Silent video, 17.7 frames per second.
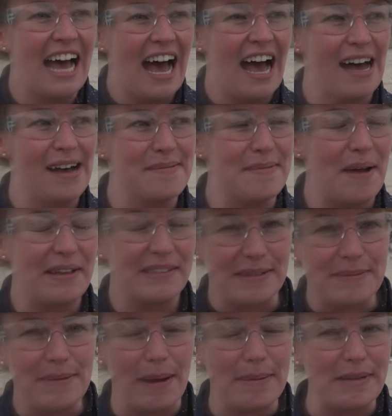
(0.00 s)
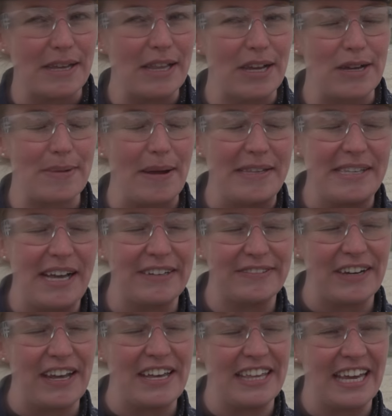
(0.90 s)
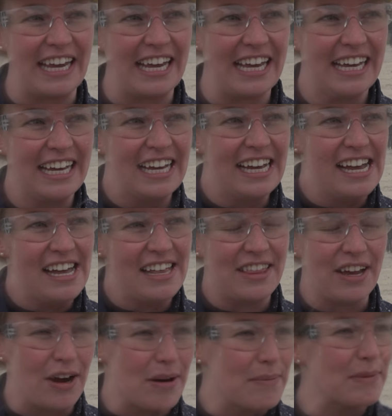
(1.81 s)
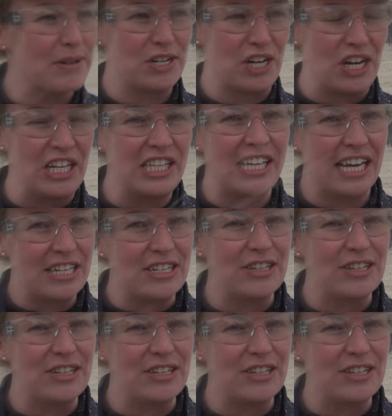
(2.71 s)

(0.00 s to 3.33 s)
Um, sometimes I look at myself and I think there are machines that